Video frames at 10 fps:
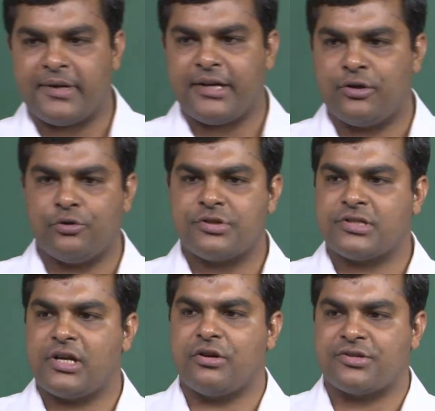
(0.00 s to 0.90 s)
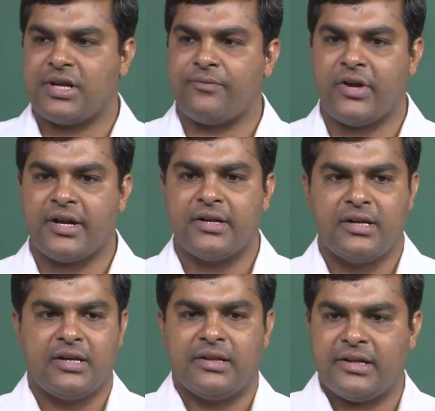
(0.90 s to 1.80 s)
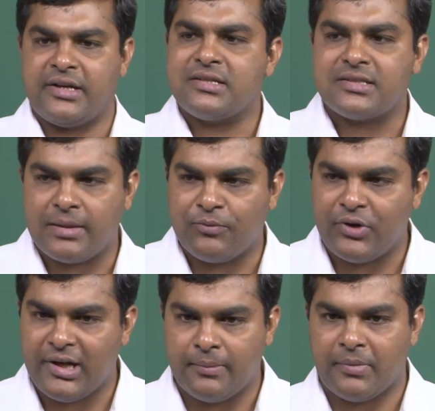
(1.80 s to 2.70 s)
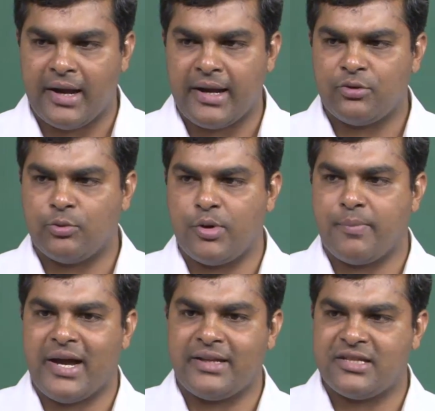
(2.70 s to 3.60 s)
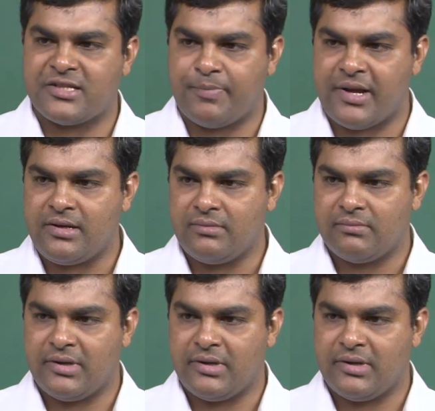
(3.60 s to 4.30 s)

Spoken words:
but in hostel or somewhere, there is some willing buyer who would buy this pen,